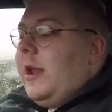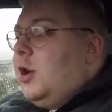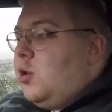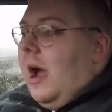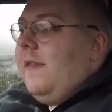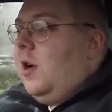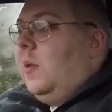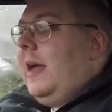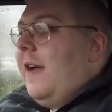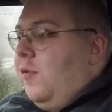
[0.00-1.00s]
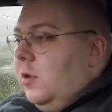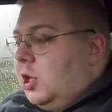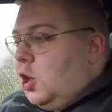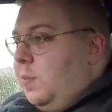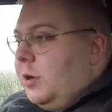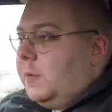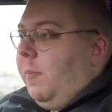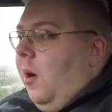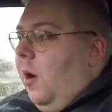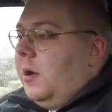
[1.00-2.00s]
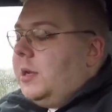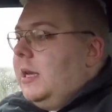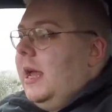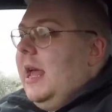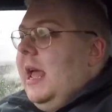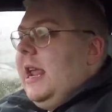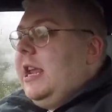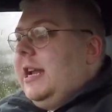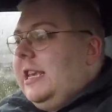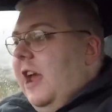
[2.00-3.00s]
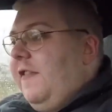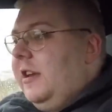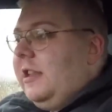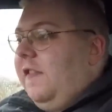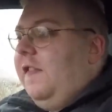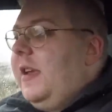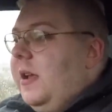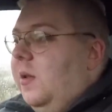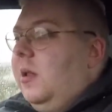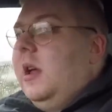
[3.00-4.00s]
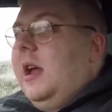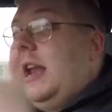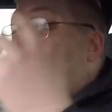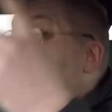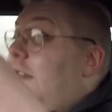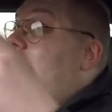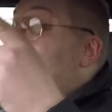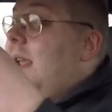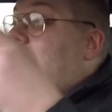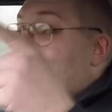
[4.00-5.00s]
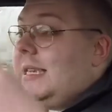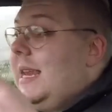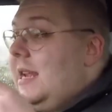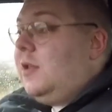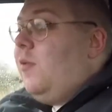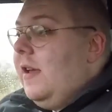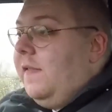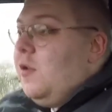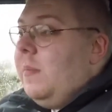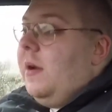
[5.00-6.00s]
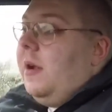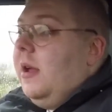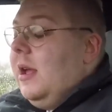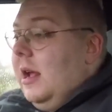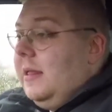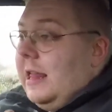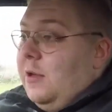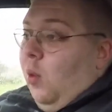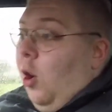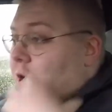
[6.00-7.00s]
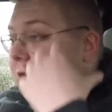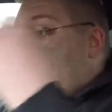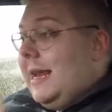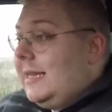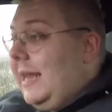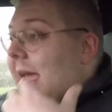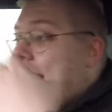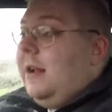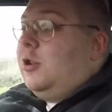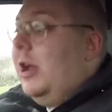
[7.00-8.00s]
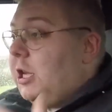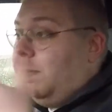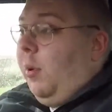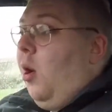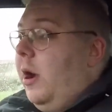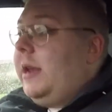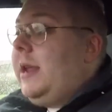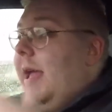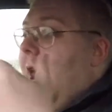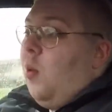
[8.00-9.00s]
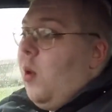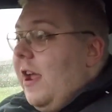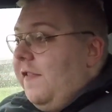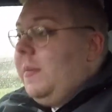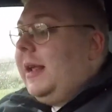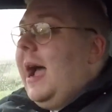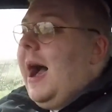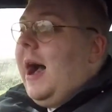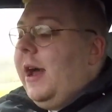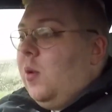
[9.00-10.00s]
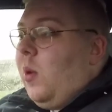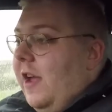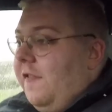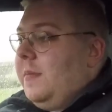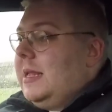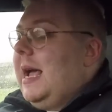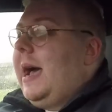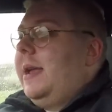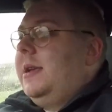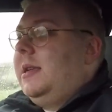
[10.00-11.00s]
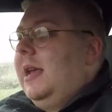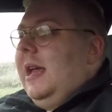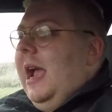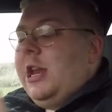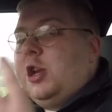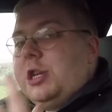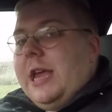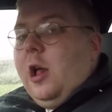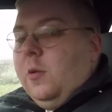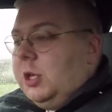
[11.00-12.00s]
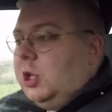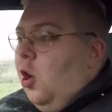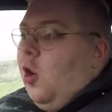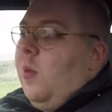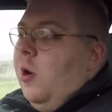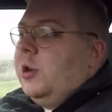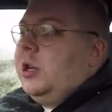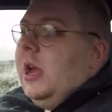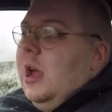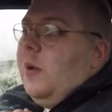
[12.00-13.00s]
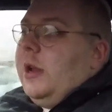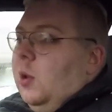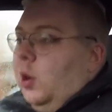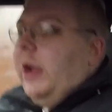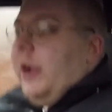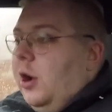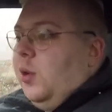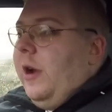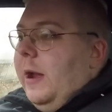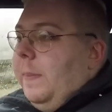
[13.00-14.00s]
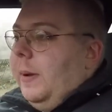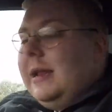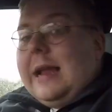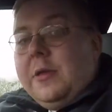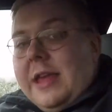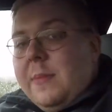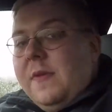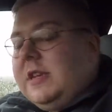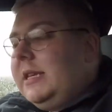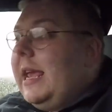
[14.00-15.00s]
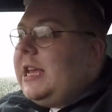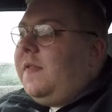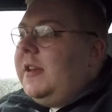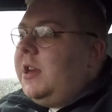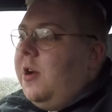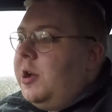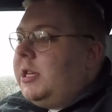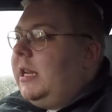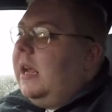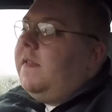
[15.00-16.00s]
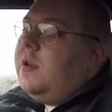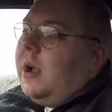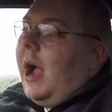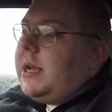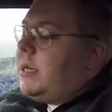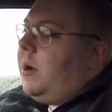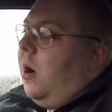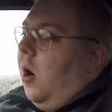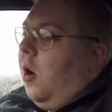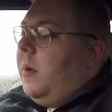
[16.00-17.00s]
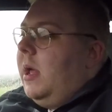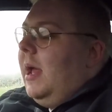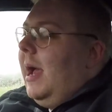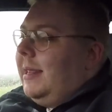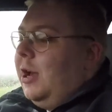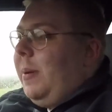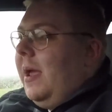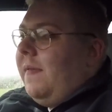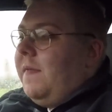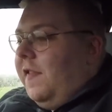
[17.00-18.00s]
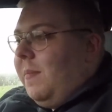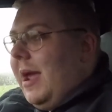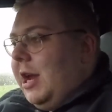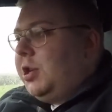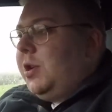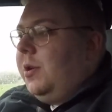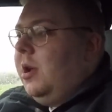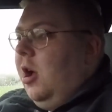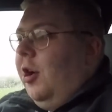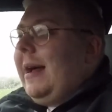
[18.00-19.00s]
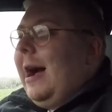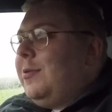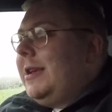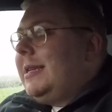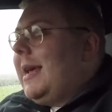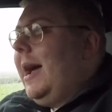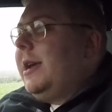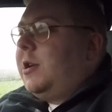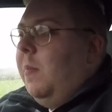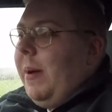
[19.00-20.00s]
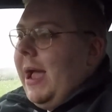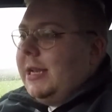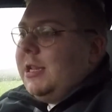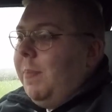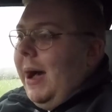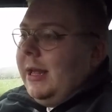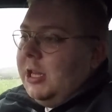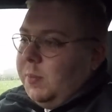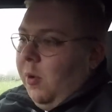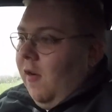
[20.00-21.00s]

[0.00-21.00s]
you're driving on the F1 SuperSports, you can definitely feel, and you can definitely even see in the rear view mirror, that the water is getting transported away from the car and away from the tyres, and it just helps so much when you're looking at grip. Now the aim of today's video is to give you guys at home a little bit of information on how these tyres compare to the Pilotsport